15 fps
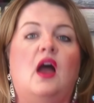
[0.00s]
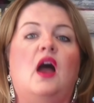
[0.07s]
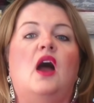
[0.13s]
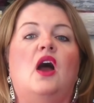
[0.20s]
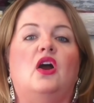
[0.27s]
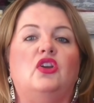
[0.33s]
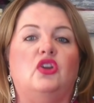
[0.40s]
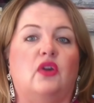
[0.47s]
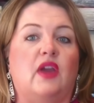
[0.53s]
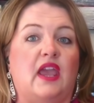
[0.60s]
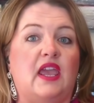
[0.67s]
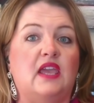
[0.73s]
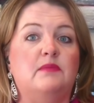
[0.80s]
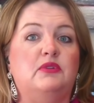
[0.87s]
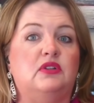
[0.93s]
You're
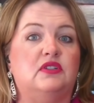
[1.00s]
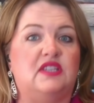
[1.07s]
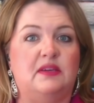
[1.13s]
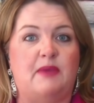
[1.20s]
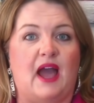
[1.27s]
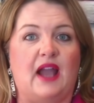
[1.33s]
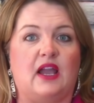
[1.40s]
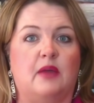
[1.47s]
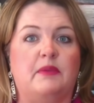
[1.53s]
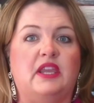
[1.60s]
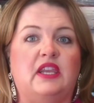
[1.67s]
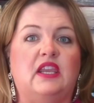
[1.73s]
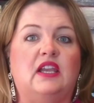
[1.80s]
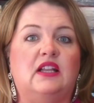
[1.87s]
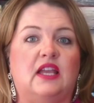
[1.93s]
able to back up any
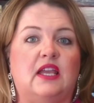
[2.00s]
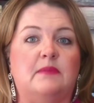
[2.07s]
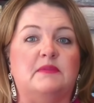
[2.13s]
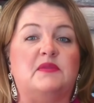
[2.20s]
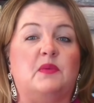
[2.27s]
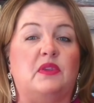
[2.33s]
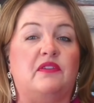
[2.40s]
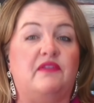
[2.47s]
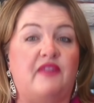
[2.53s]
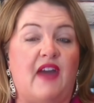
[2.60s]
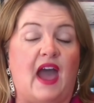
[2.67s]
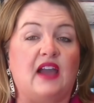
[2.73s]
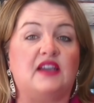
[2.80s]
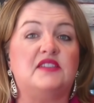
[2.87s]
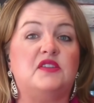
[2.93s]
claims with
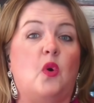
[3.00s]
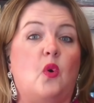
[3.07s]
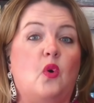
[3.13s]
facts or